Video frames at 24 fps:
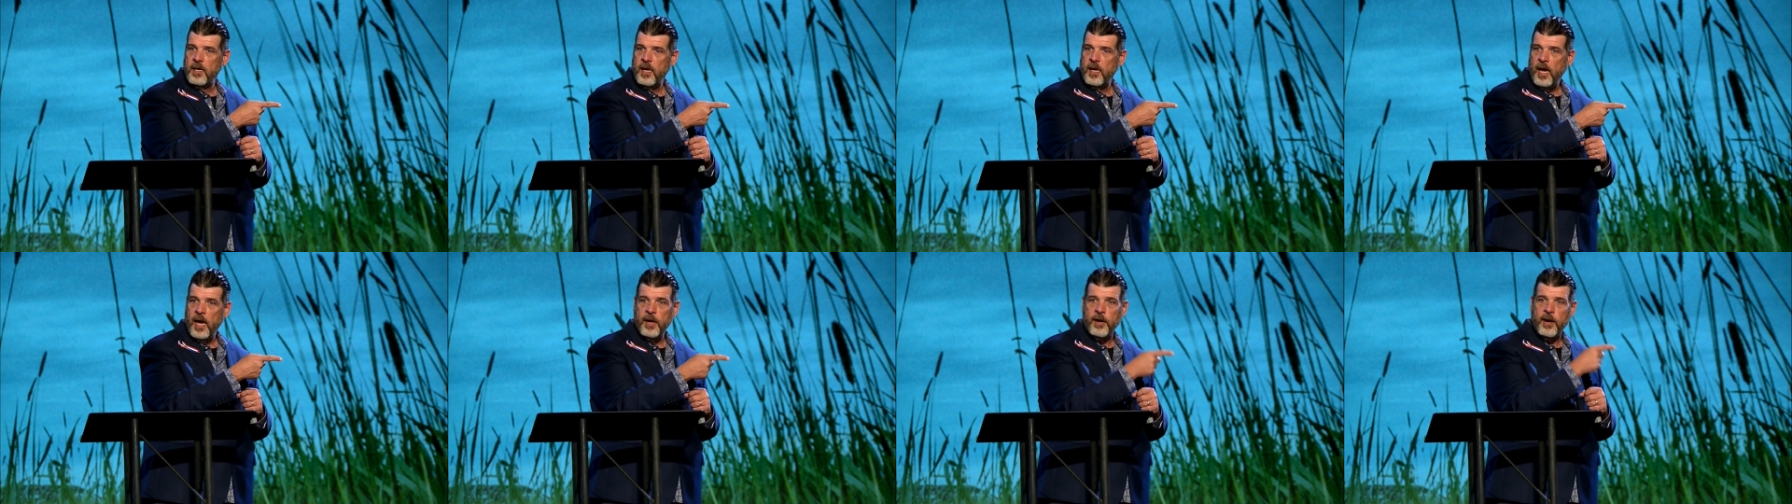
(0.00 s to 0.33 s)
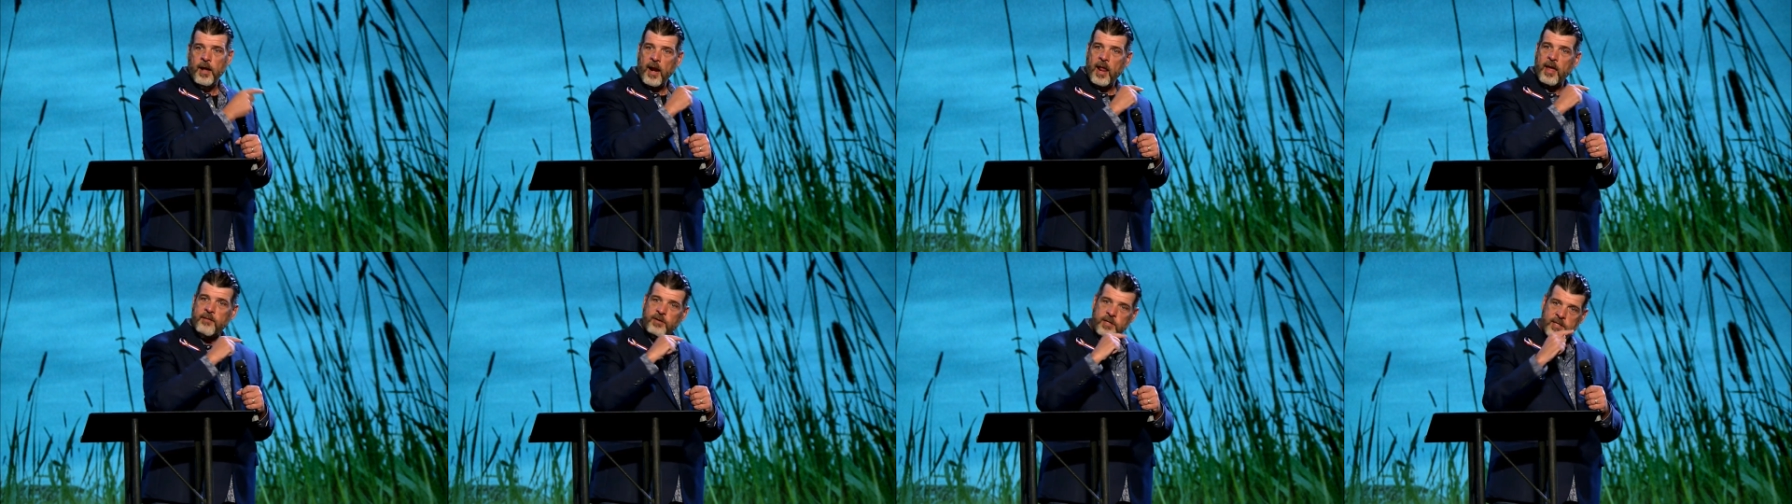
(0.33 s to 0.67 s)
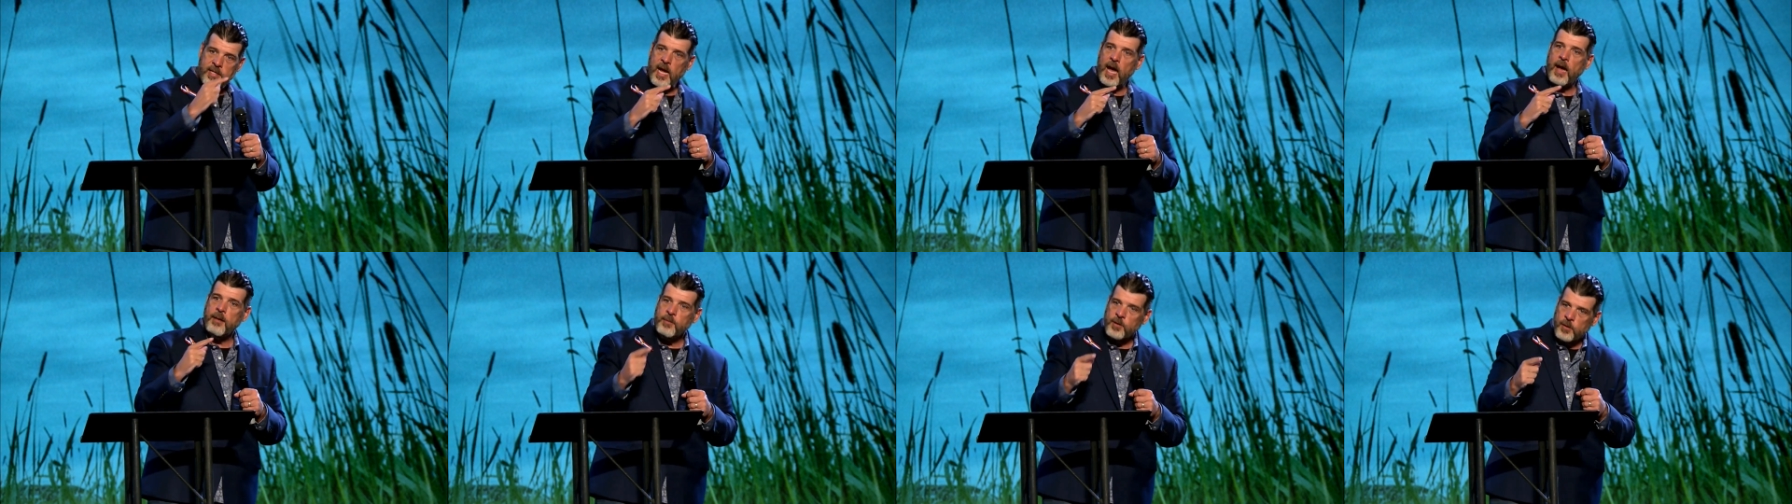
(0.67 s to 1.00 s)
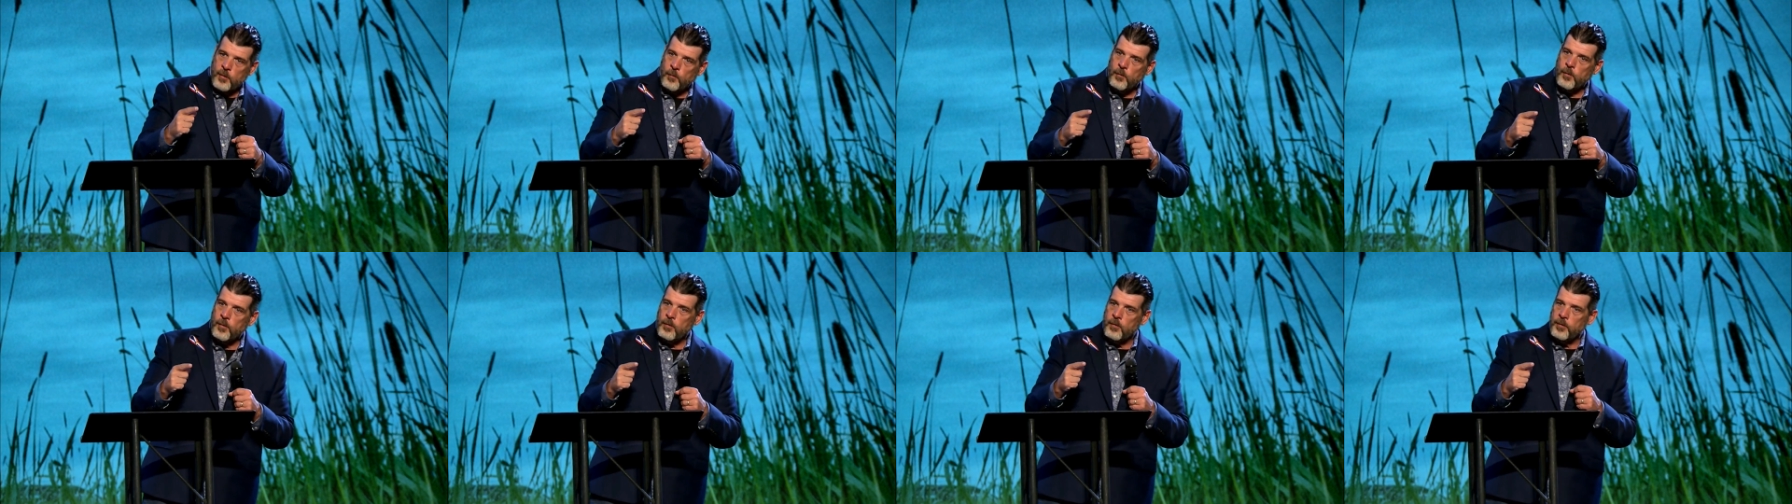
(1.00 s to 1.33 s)
and not have a dime in
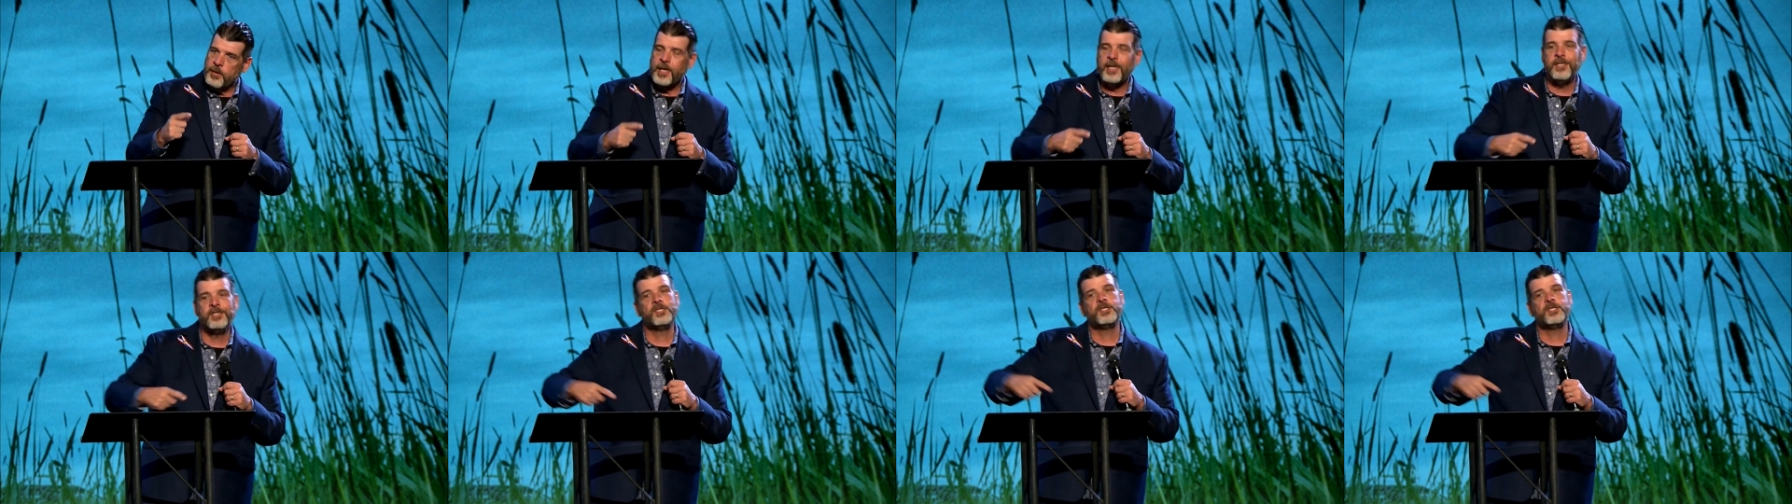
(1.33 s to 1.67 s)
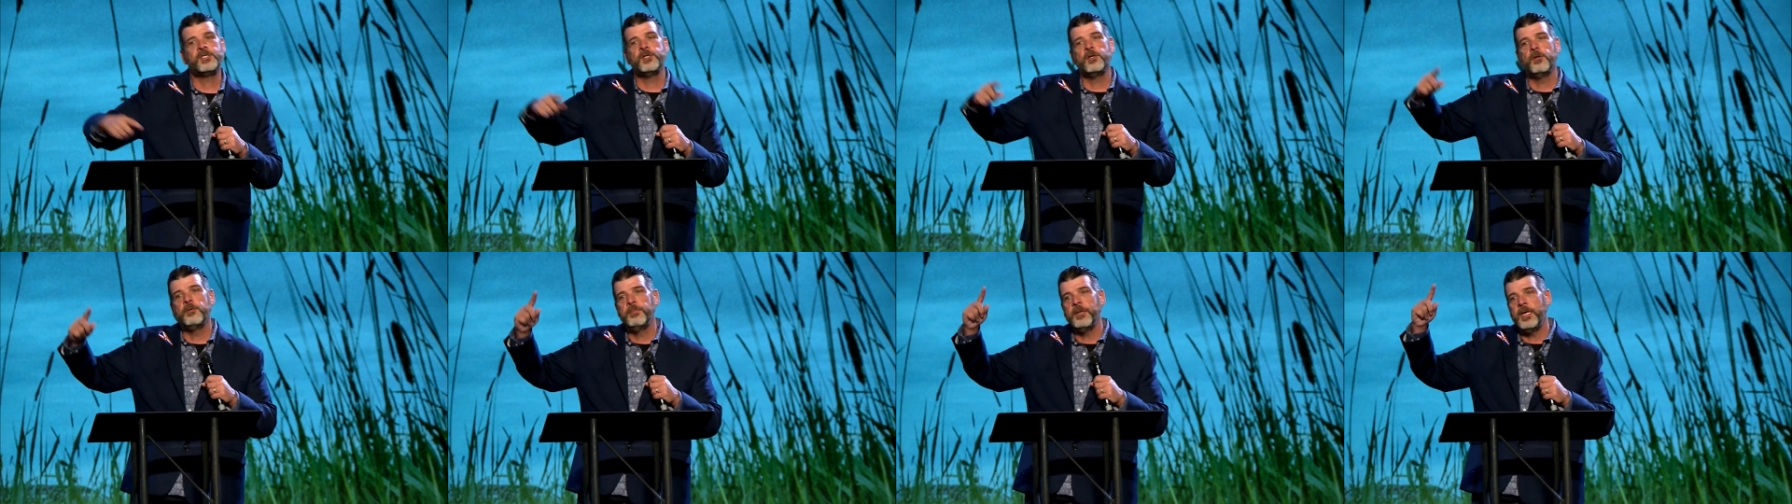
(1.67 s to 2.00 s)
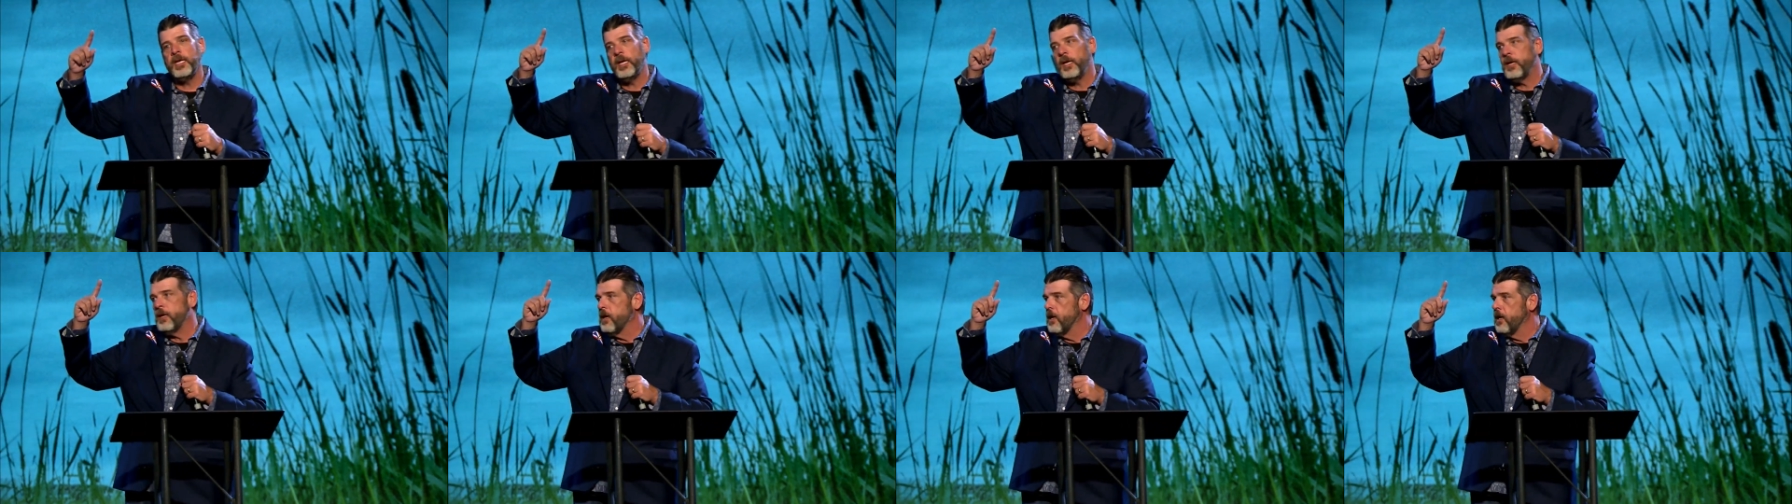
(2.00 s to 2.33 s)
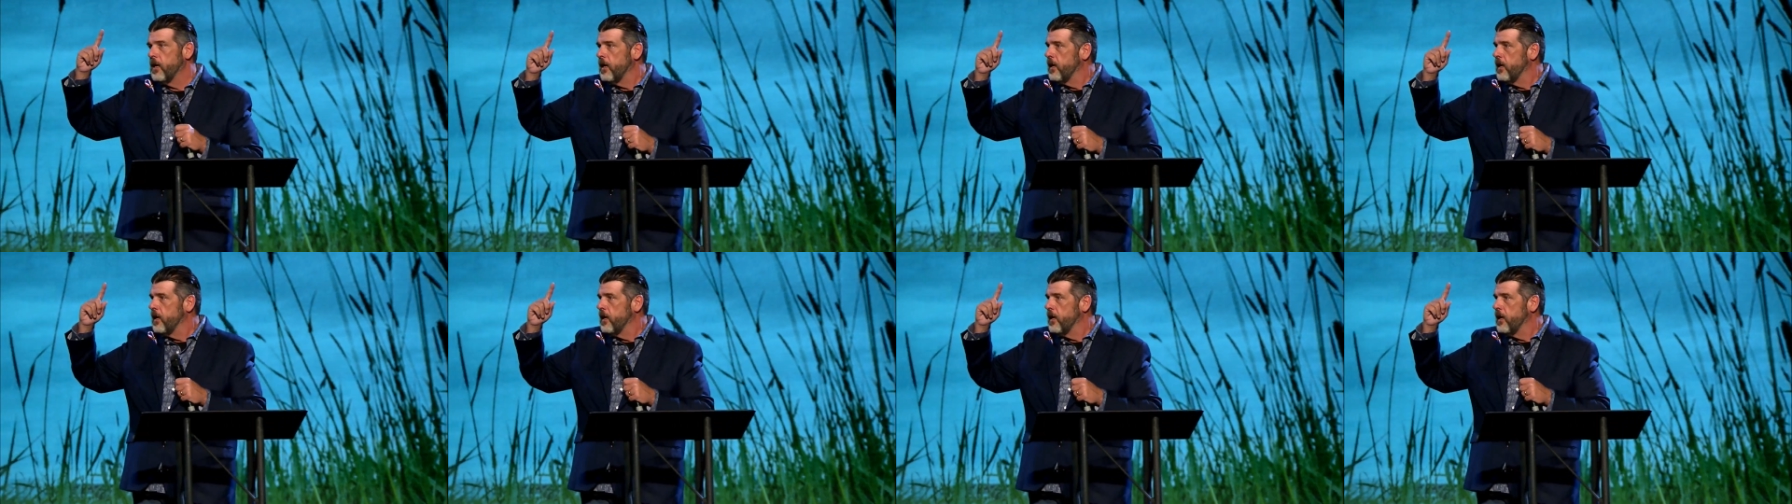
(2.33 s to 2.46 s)
the world and still be